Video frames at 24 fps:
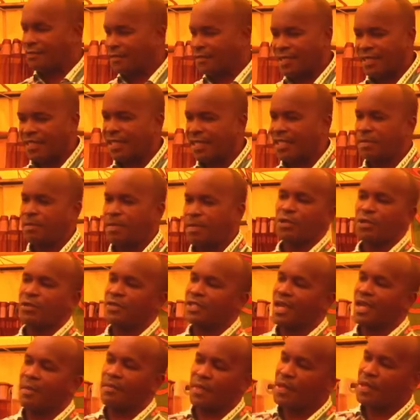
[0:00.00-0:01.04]
is part of
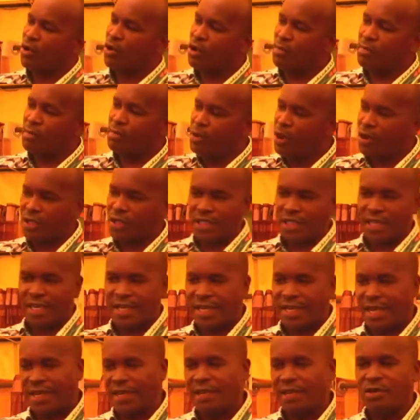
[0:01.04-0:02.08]
something called blockchain.
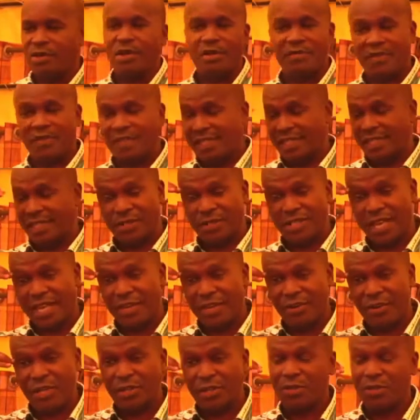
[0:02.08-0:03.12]
Hallelujah. If this sounds like
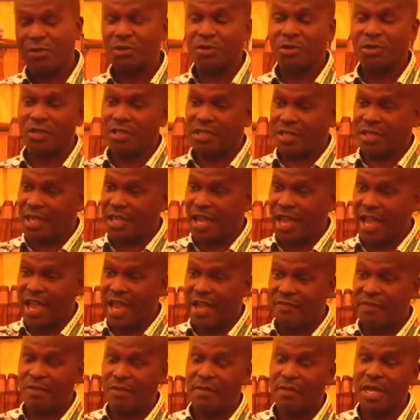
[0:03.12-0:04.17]
Greek to you, say, I
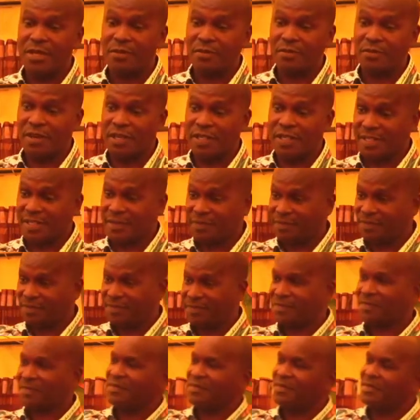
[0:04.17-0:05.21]
have the mind of Christ.
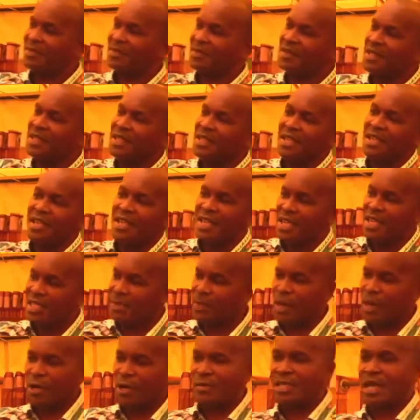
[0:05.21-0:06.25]
It's
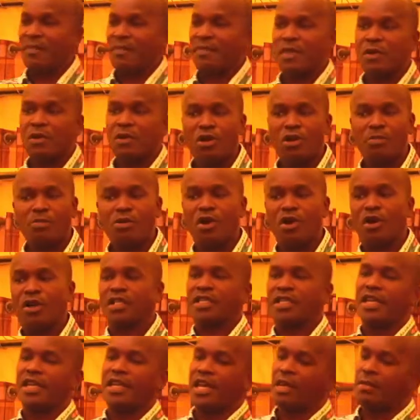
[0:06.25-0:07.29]
part of something called
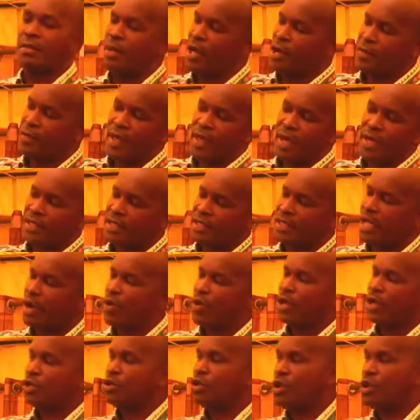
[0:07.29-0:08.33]
blockchain, and part of that is now
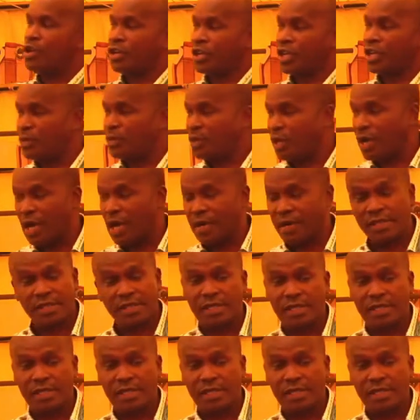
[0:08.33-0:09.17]
what you call cryptocurrency,